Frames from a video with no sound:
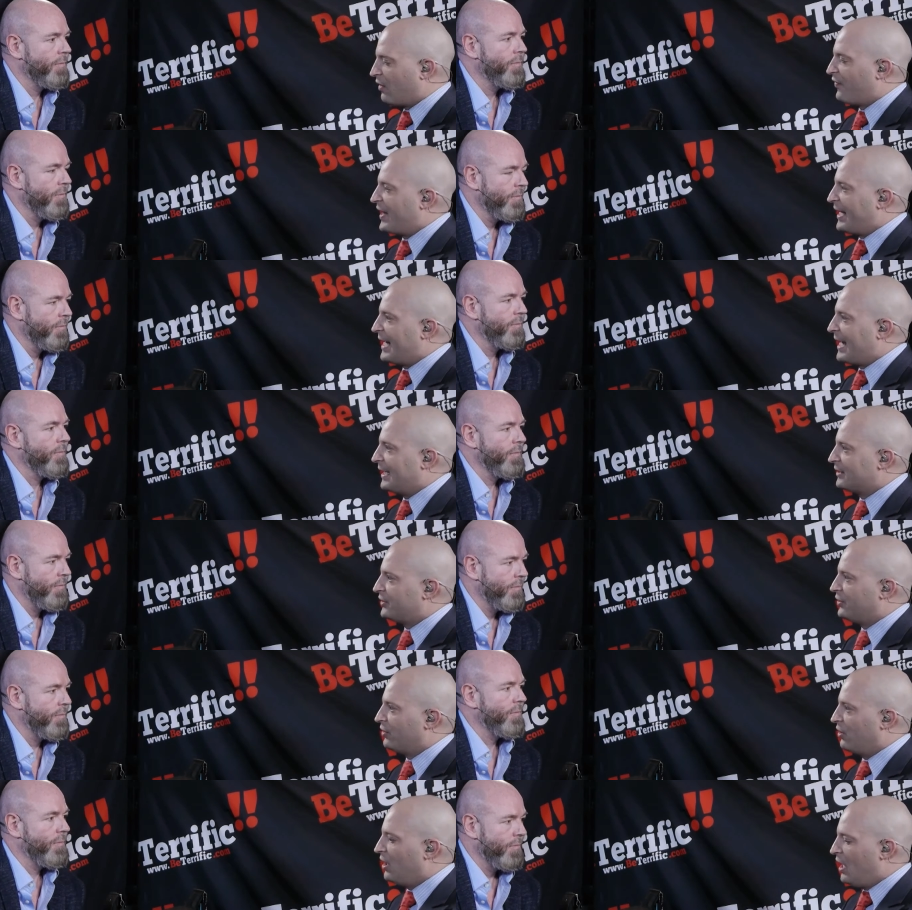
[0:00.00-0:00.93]
Speaker 1: that
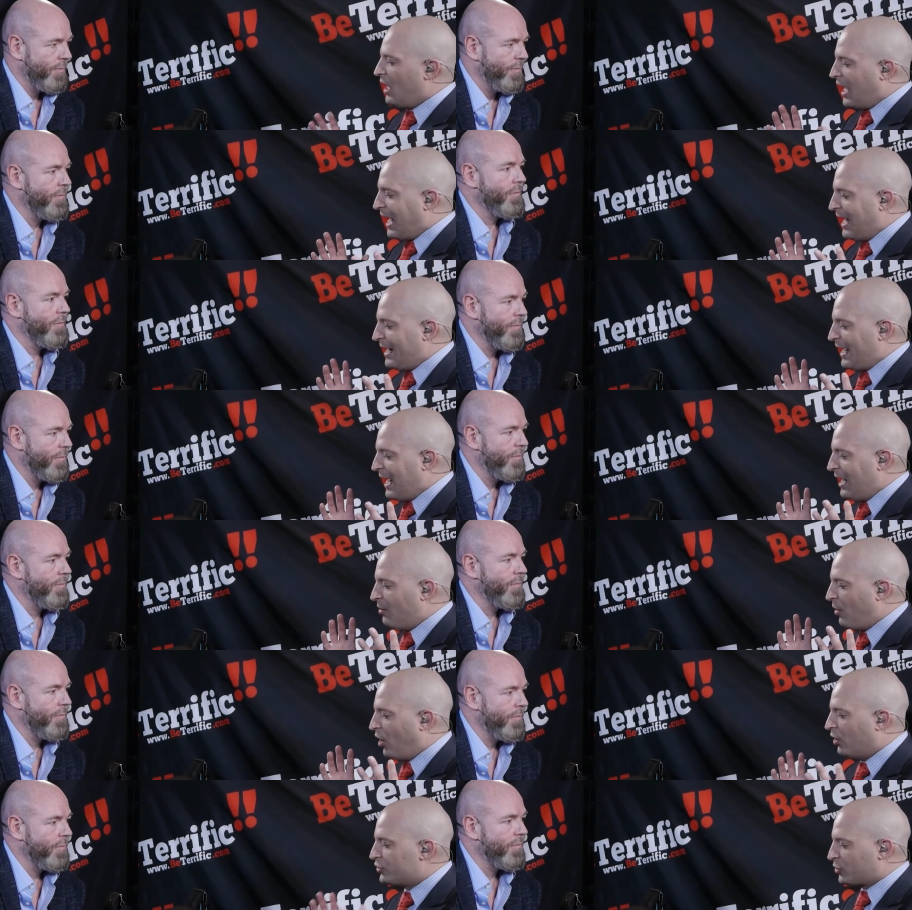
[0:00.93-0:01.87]
attitude. I, I'm
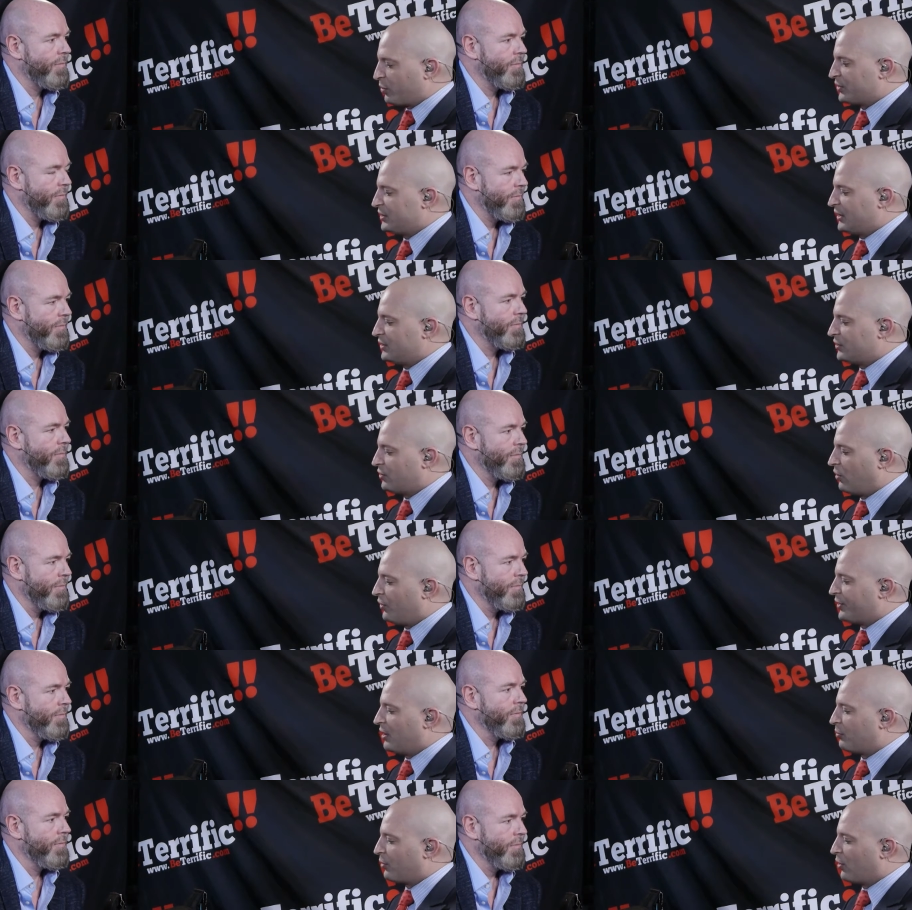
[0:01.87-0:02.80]
100% sold
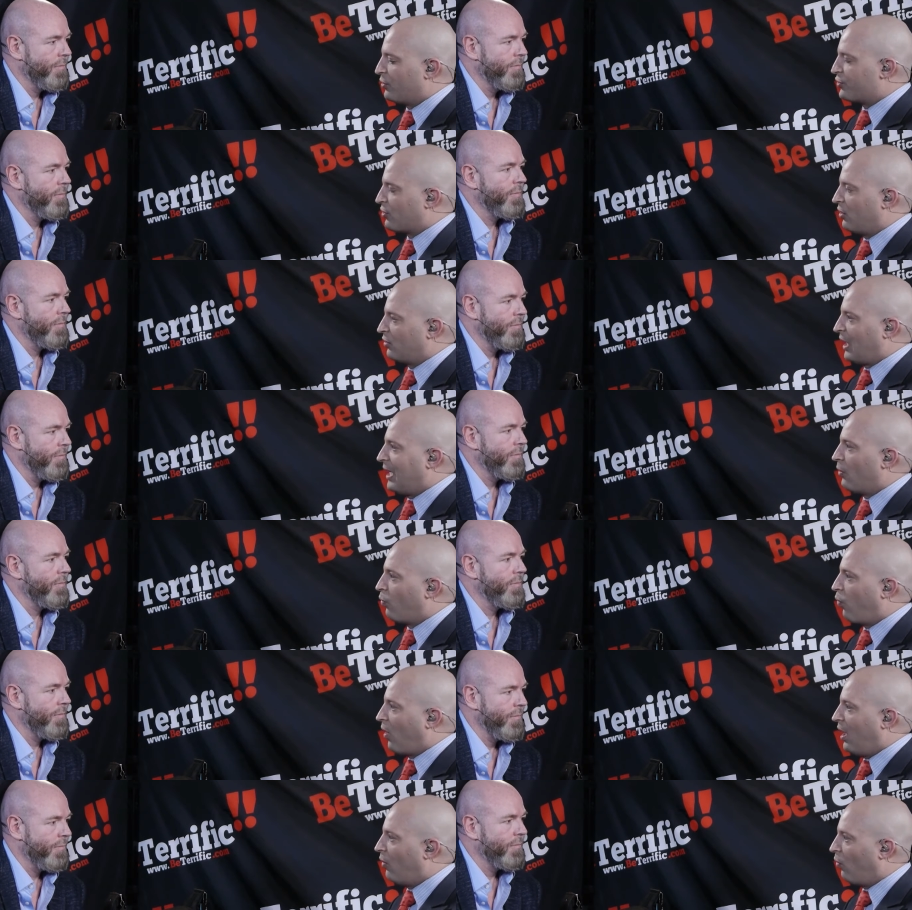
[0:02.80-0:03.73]
on Pro Drone. I
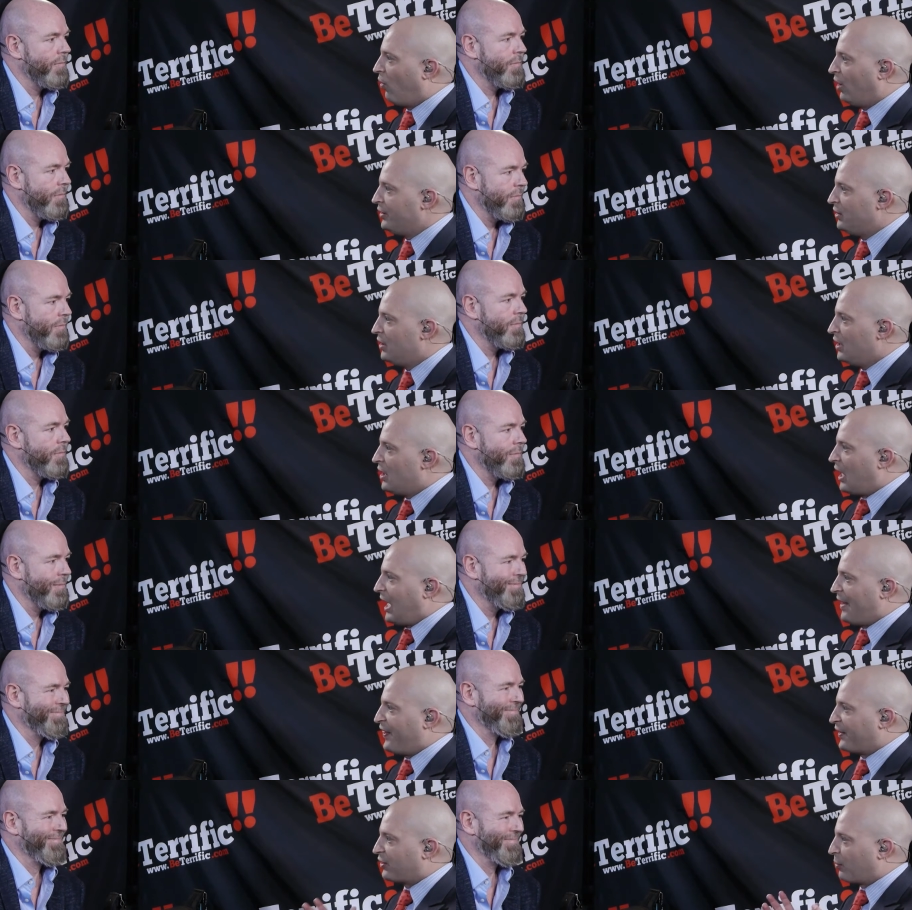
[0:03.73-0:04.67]
want one. I
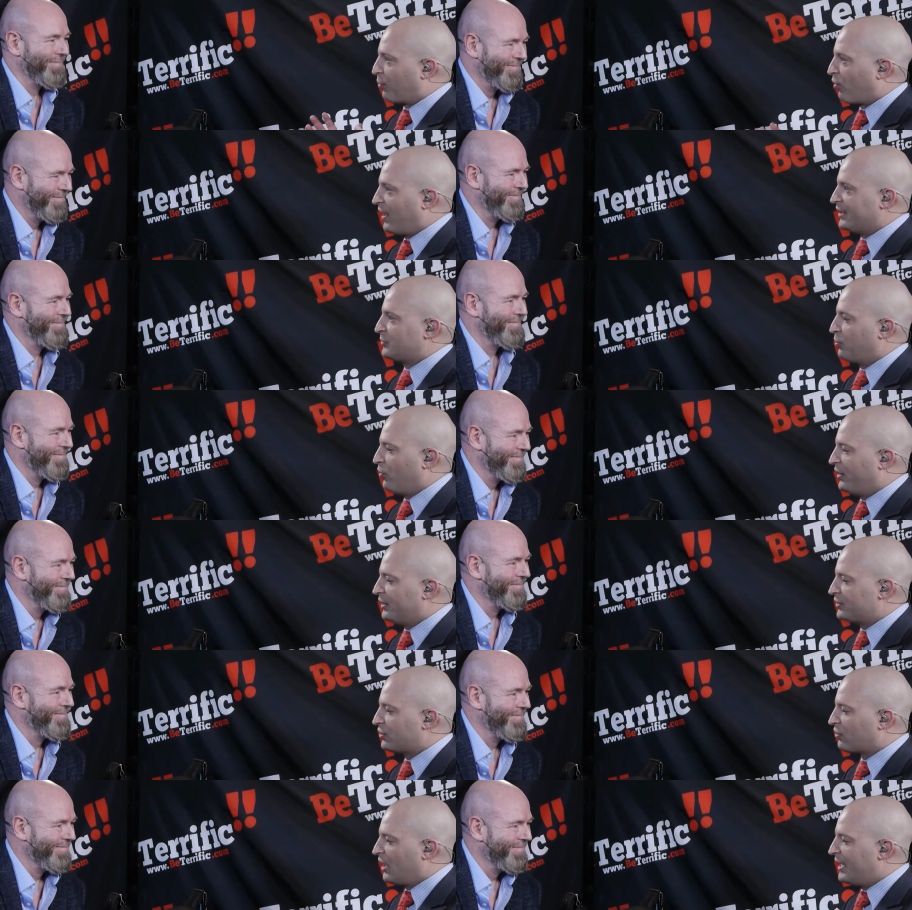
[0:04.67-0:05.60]
think the price point is
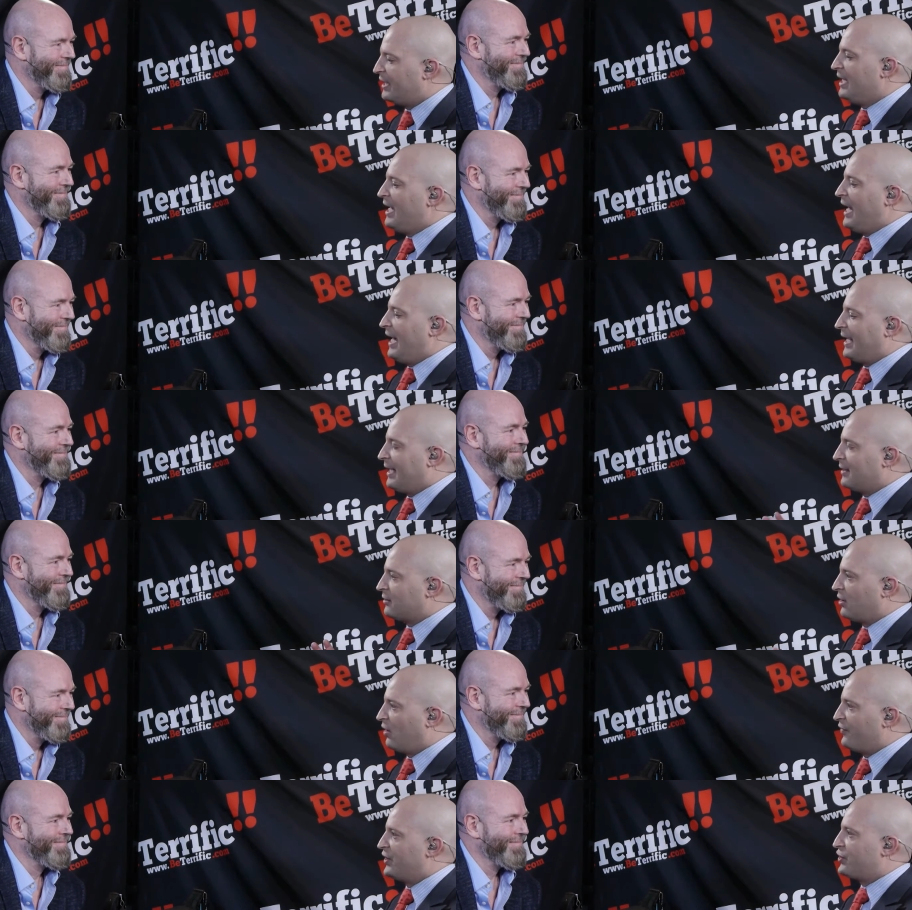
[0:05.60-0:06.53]
great, and I
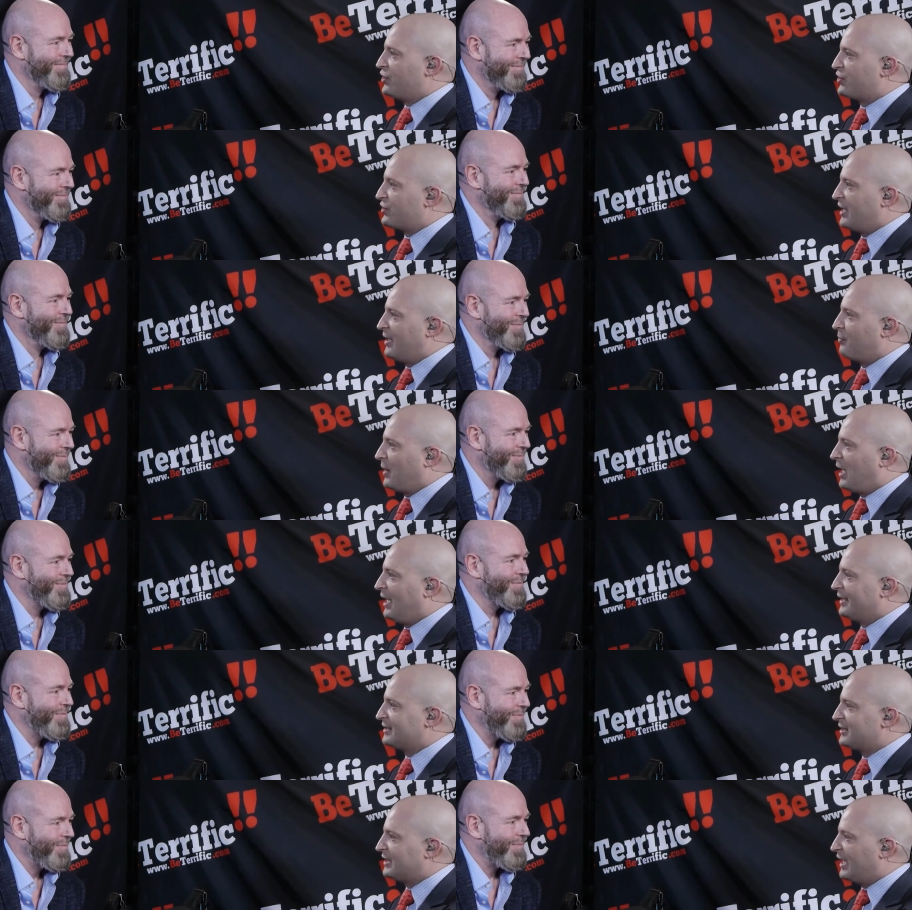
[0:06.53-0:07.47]
love that you stand
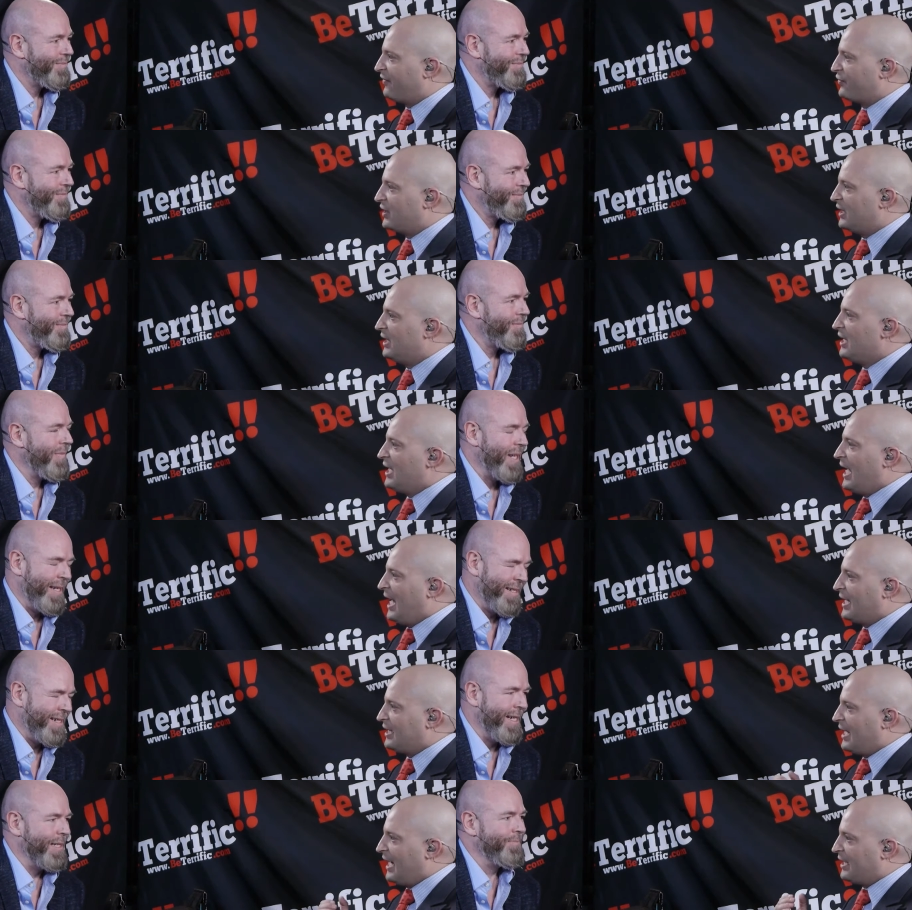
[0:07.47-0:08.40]
behind safety
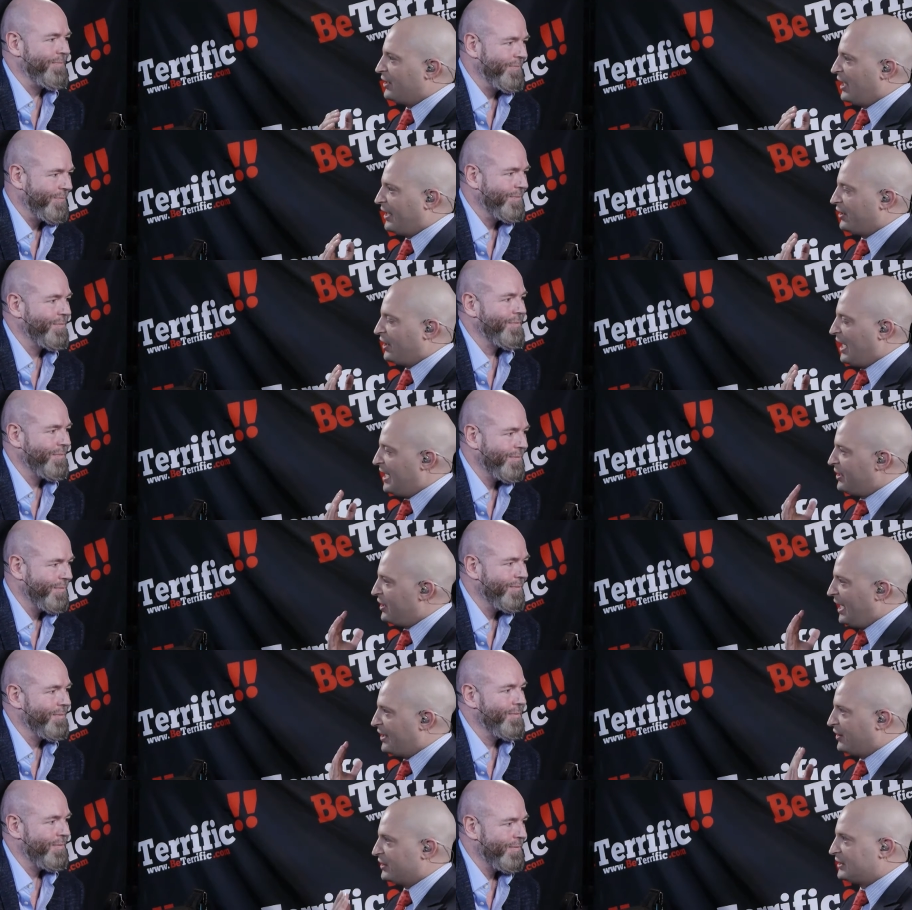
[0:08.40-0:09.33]
and, and, and, and,
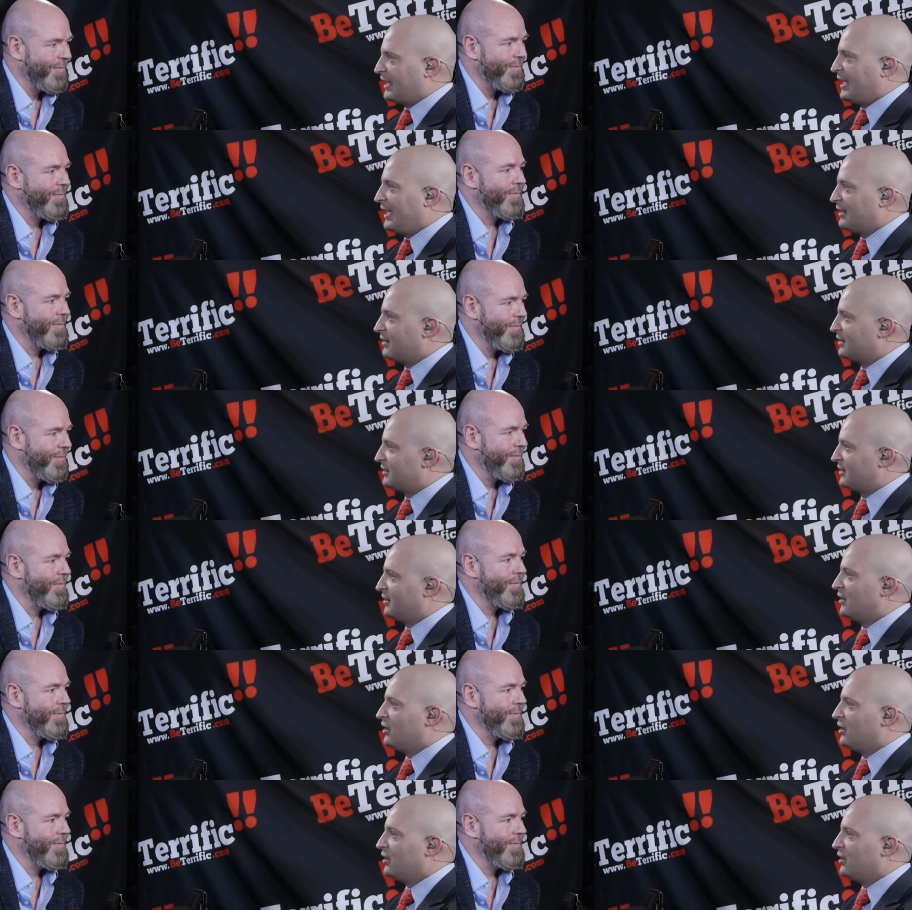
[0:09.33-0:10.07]
and you say, hey, listen,